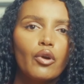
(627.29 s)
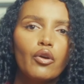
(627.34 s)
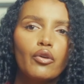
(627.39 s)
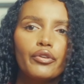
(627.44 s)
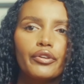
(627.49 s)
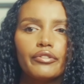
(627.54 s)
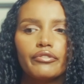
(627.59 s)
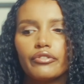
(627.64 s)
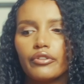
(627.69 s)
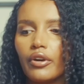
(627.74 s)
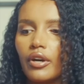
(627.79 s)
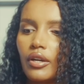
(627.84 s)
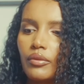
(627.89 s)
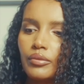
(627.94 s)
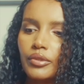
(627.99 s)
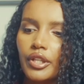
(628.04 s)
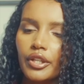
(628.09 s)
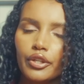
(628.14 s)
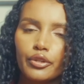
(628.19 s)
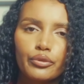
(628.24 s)
or if you are
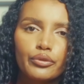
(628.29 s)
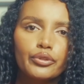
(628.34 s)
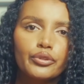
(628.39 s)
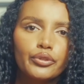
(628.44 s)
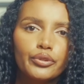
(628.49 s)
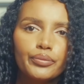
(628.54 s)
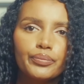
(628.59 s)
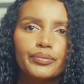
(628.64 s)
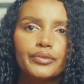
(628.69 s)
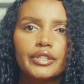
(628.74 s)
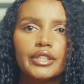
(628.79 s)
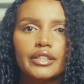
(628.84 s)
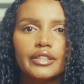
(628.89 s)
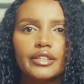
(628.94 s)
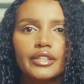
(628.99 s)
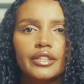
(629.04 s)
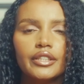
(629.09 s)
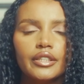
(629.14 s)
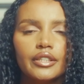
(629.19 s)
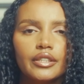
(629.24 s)
with a group
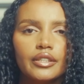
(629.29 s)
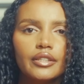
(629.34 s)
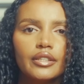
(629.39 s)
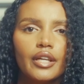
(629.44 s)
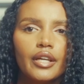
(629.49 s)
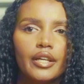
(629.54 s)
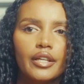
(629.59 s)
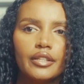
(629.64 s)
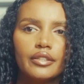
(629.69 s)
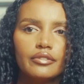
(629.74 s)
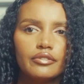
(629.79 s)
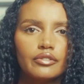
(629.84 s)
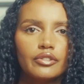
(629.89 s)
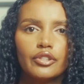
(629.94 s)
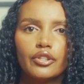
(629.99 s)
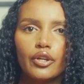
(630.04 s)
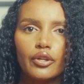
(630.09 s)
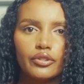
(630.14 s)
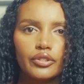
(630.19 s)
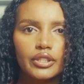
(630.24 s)
sitting and
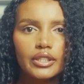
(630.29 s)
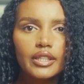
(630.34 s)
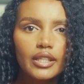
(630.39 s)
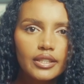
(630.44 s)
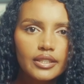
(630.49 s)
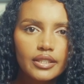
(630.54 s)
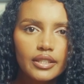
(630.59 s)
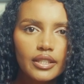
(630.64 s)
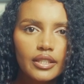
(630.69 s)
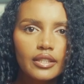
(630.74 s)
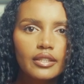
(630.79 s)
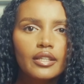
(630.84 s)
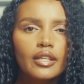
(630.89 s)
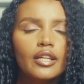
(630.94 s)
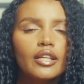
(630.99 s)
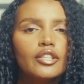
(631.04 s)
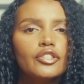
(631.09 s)
discussing,